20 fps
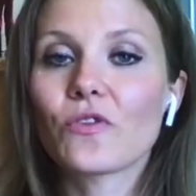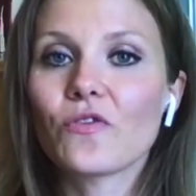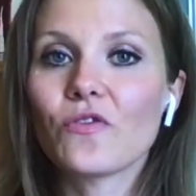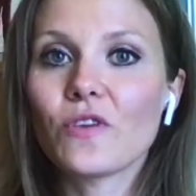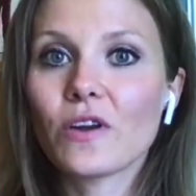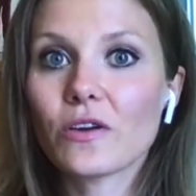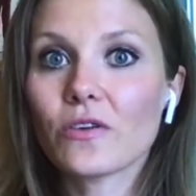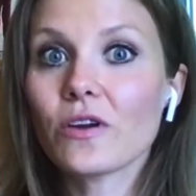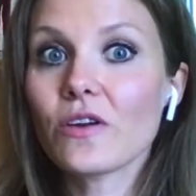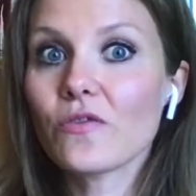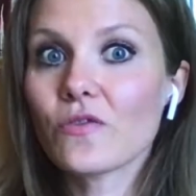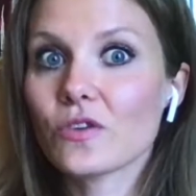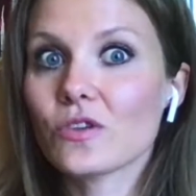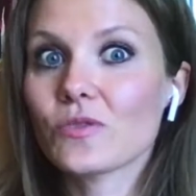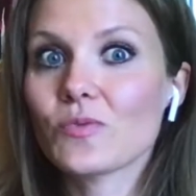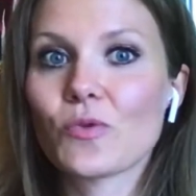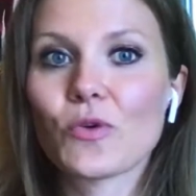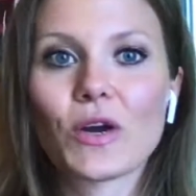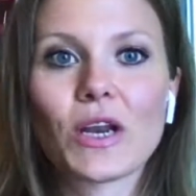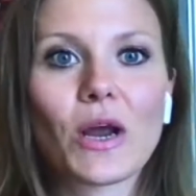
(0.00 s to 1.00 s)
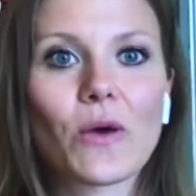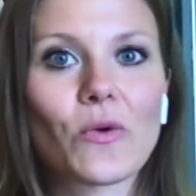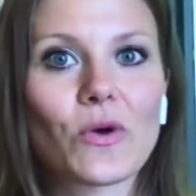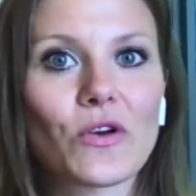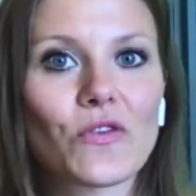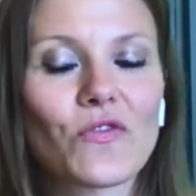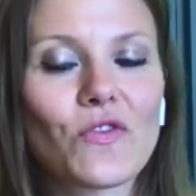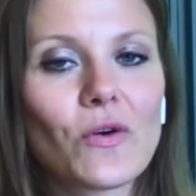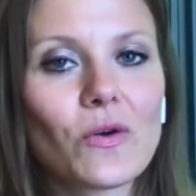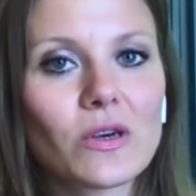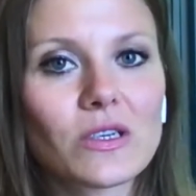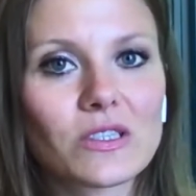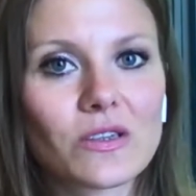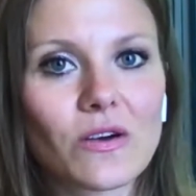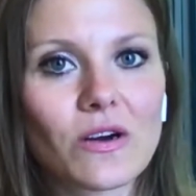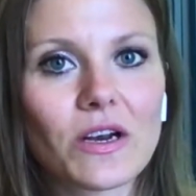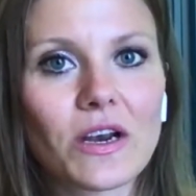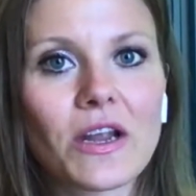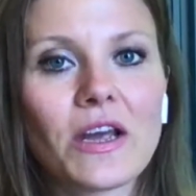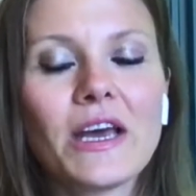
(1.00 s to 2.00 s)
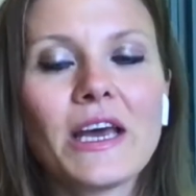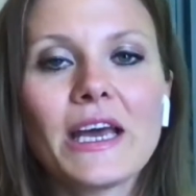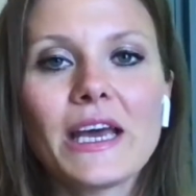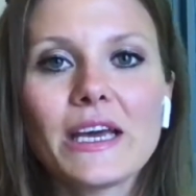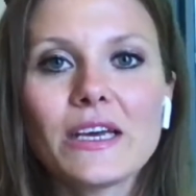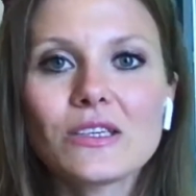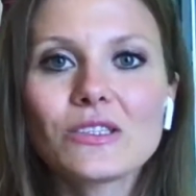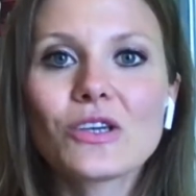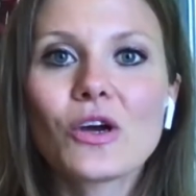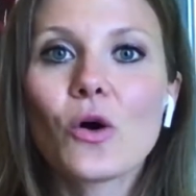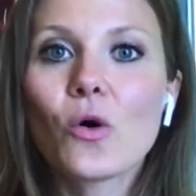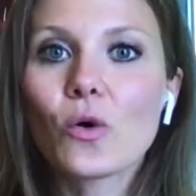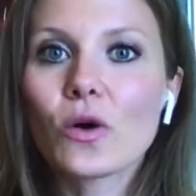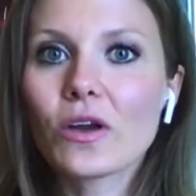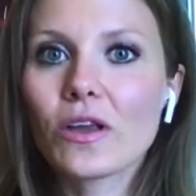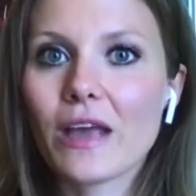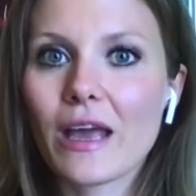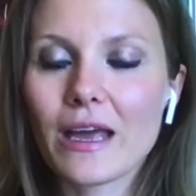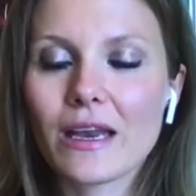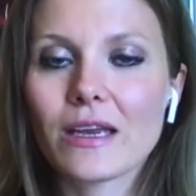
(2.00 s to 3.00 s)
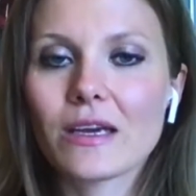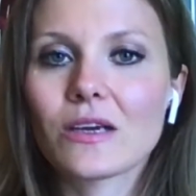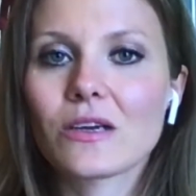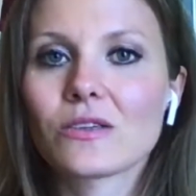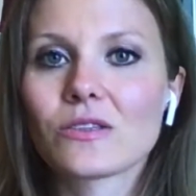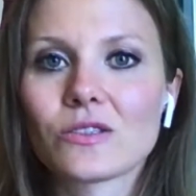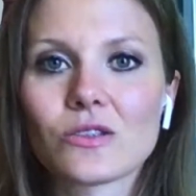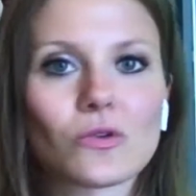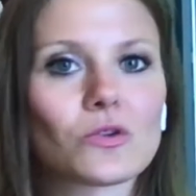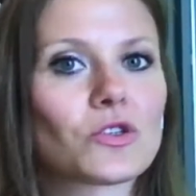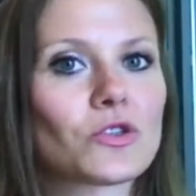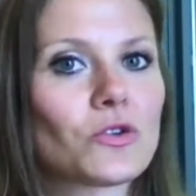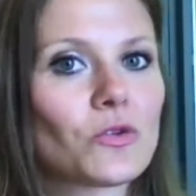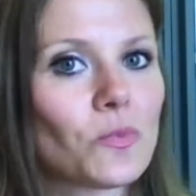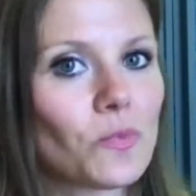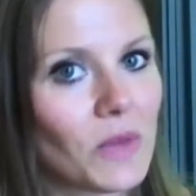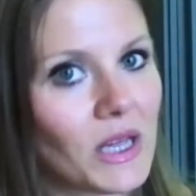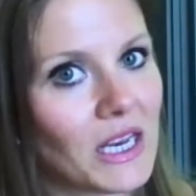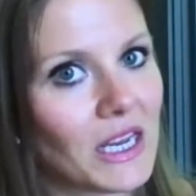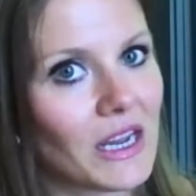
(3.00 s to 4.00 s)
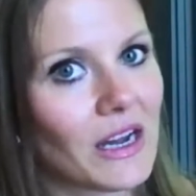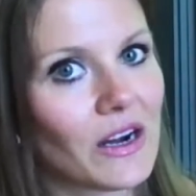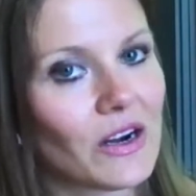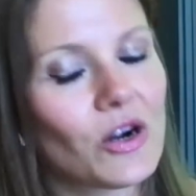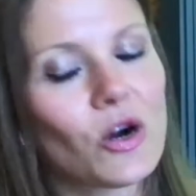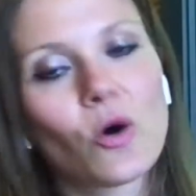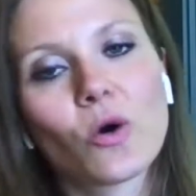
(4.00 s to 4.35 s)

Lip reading: very first point I want to focus on is organic social media.